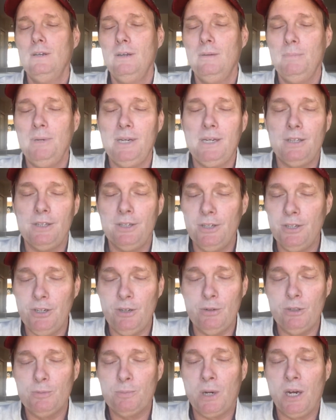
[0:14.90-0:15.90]
but clearly
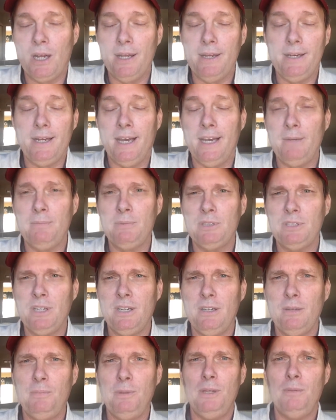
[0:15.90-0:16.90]
there was probably 90%
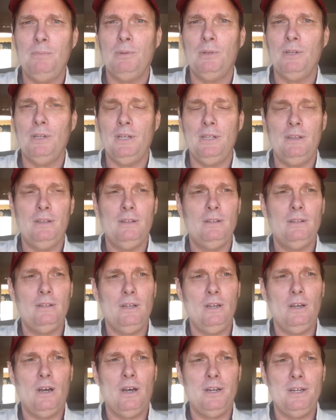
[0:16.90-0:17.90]
of the people in
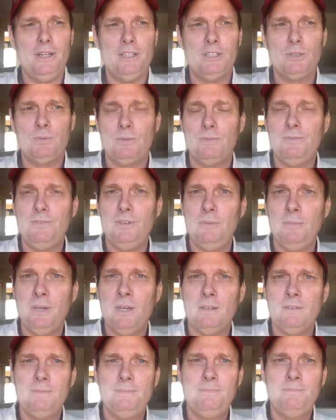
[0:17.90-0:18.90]
the audience were
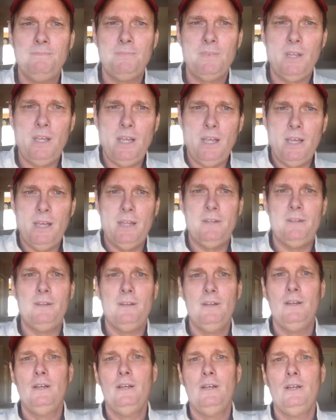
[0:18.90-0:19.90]
female, and
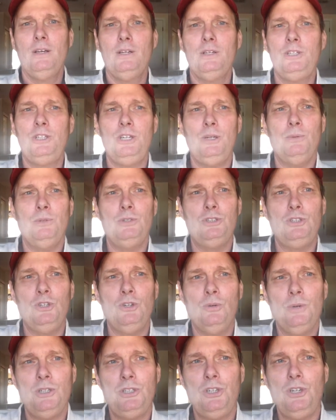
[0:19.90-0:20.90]
she was
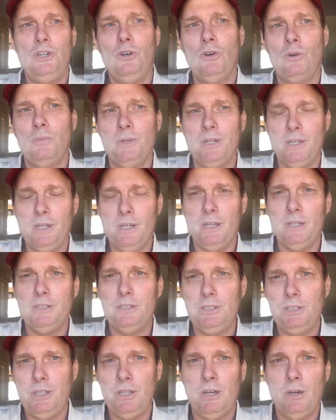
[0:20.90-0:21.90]
doing what she normally
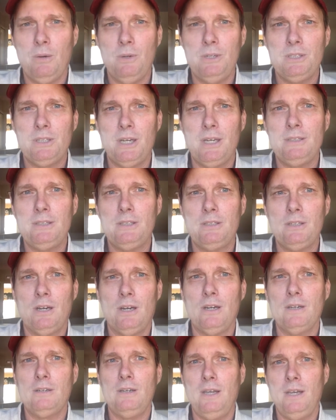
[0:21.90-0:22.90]
does. She always likes to
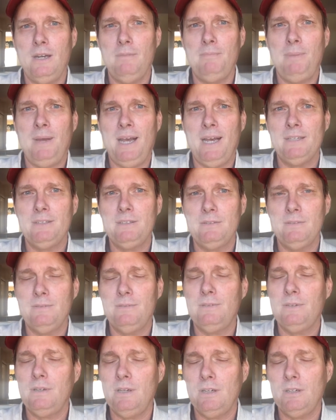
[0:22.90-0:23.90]
talk in a
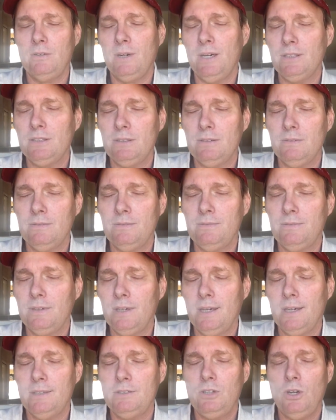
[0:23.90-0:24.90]

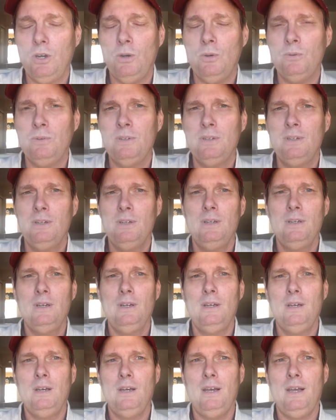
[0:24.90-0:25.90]
passive-aggressive tone
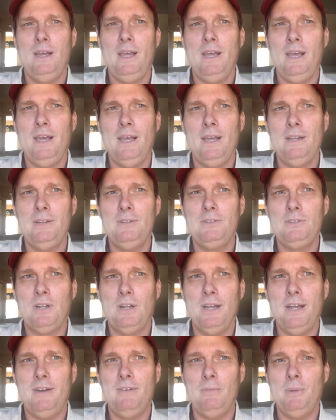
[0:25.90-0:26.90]
and to
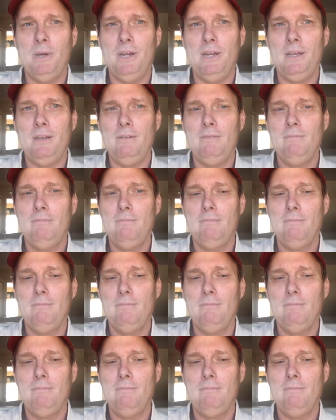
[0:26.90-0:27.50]
let everybody